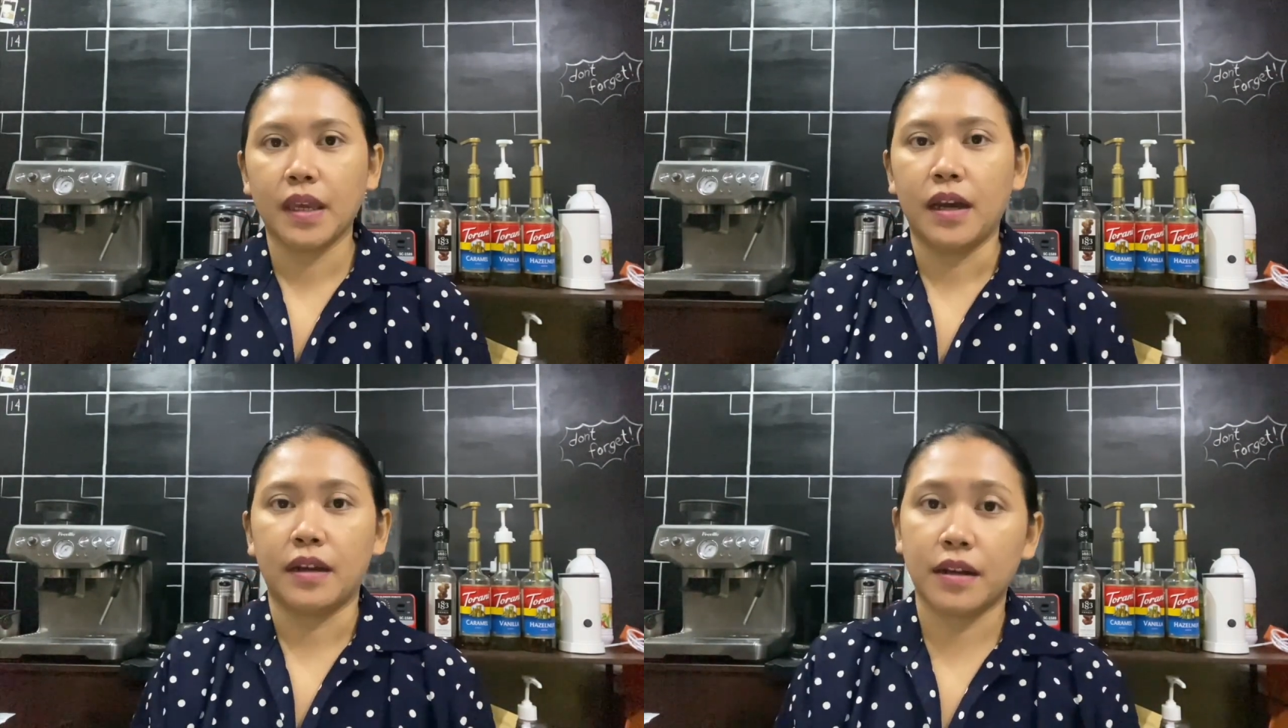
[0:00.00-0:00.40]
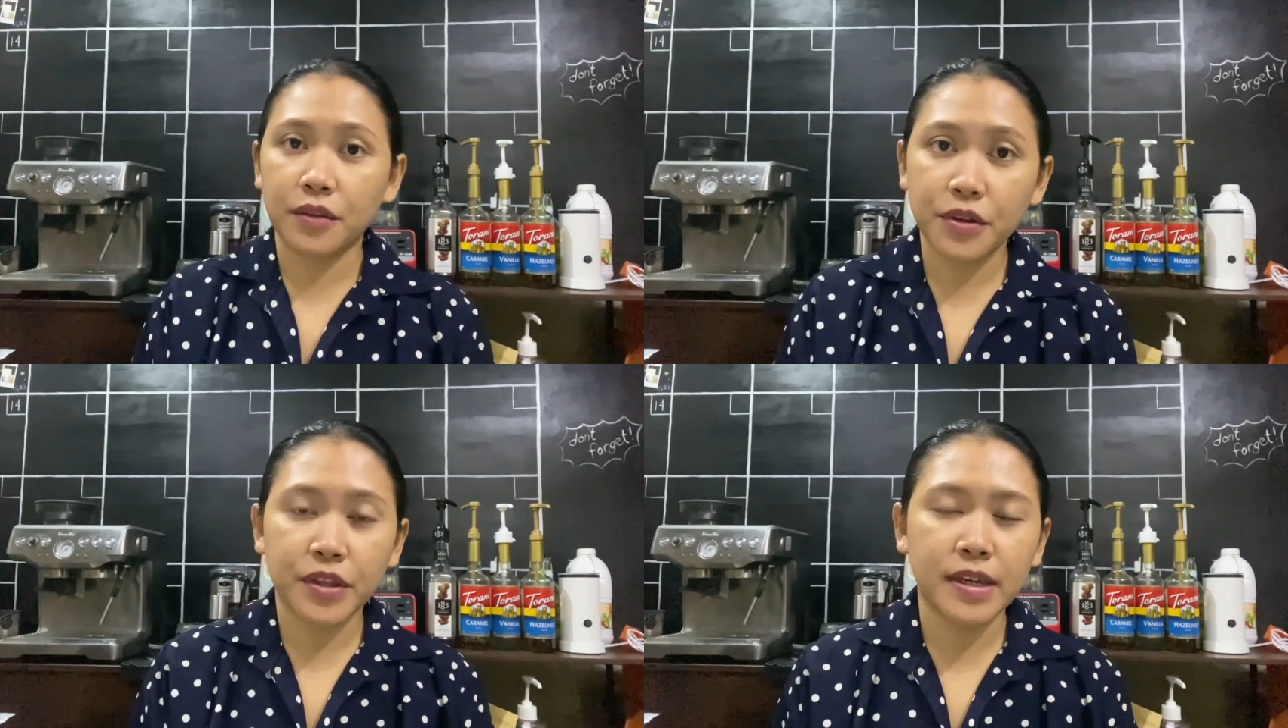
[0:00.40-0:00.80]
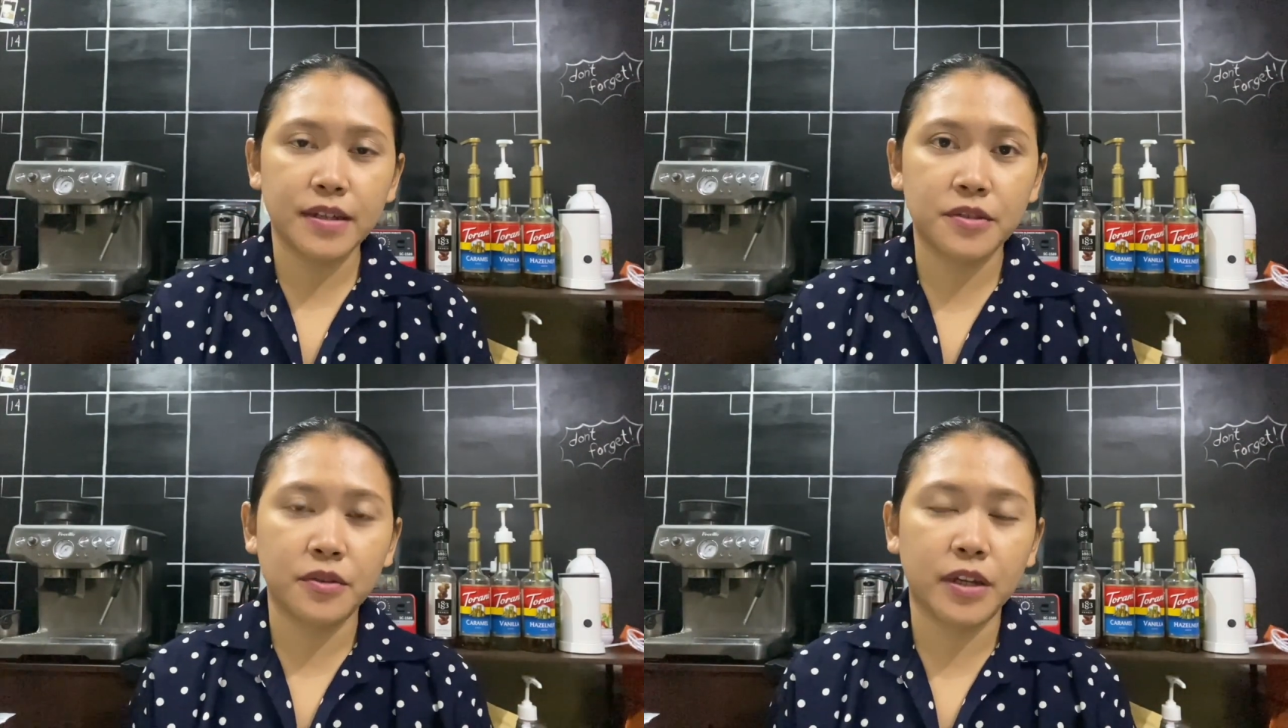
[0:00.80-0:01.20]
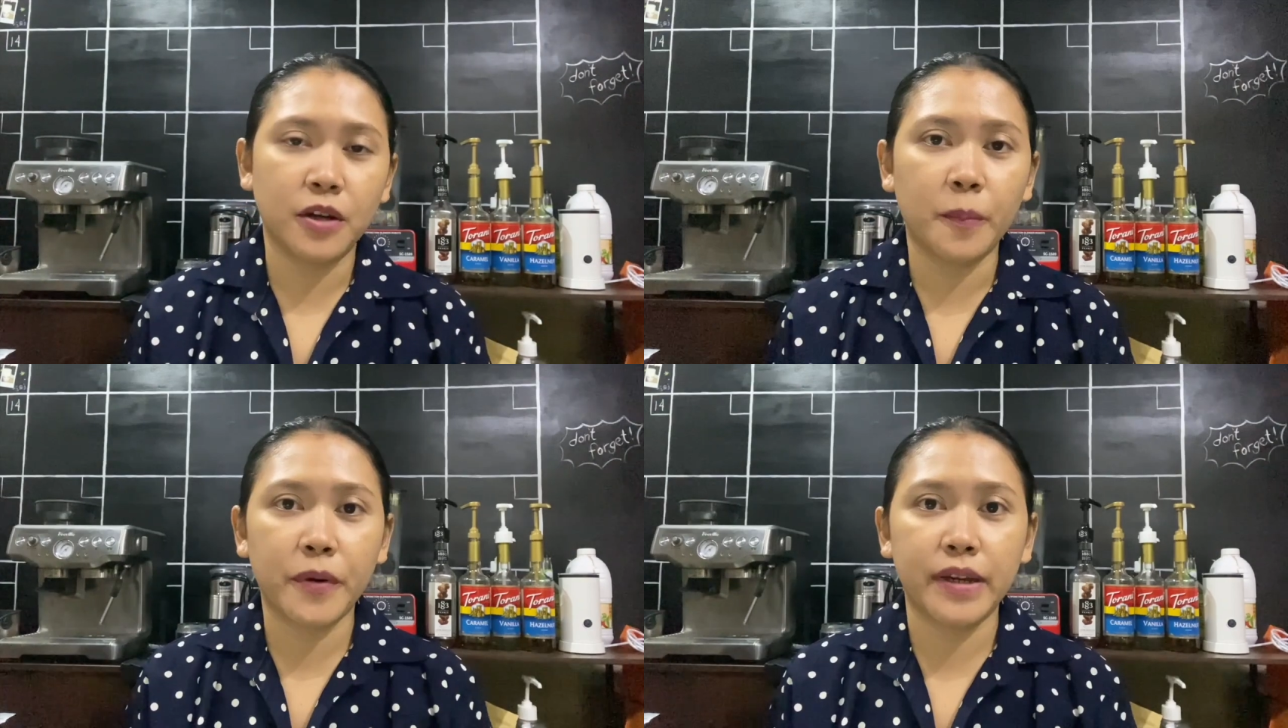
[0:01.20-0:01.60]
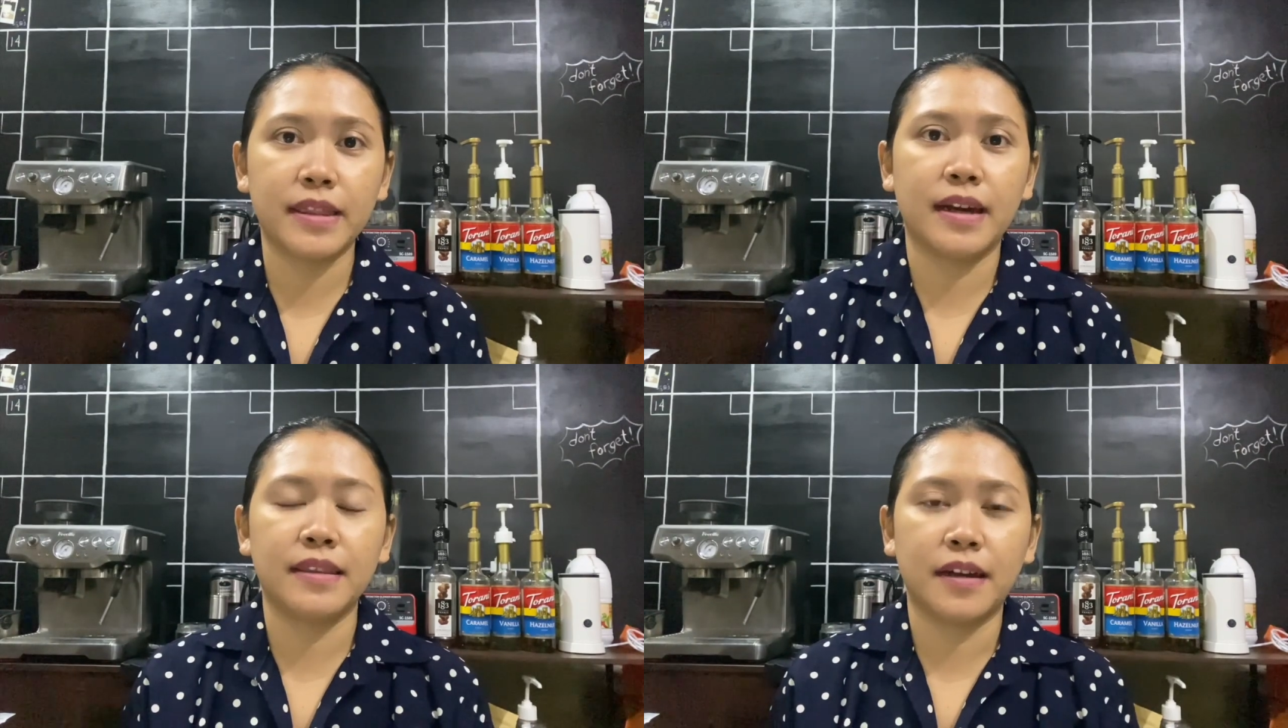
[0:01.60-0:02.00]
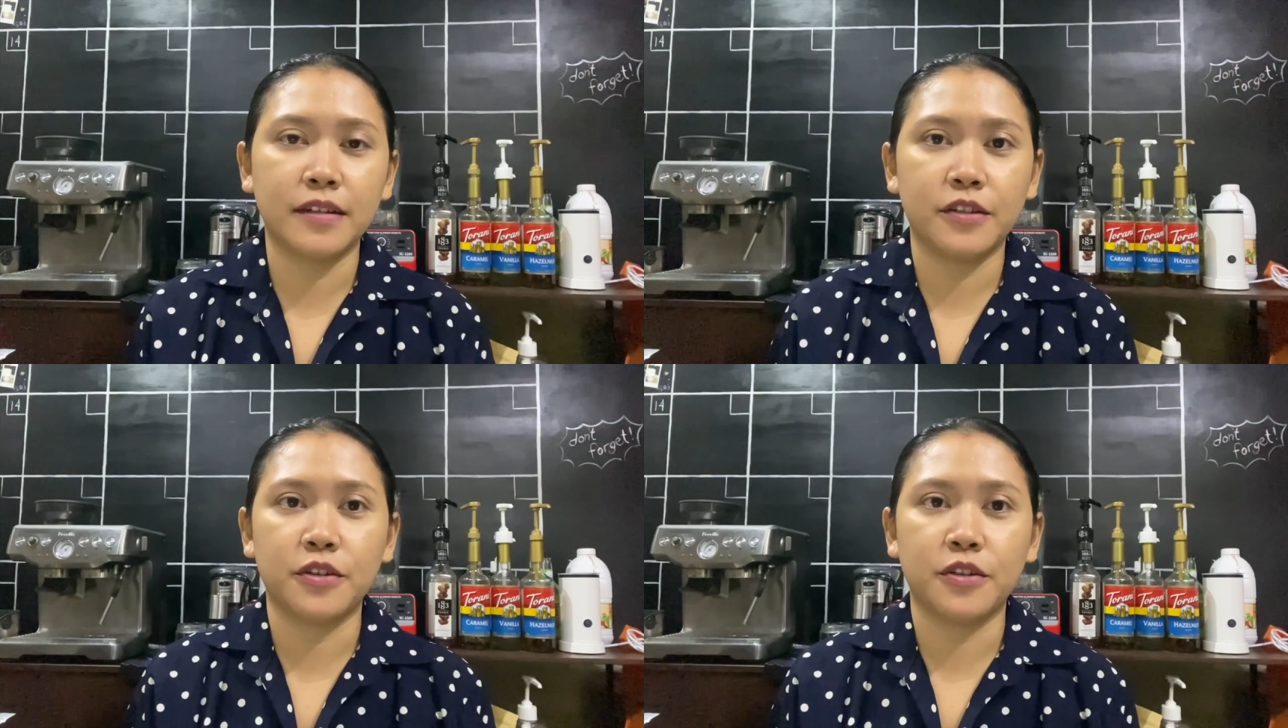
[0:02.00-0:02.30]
Another thing is you can operate that at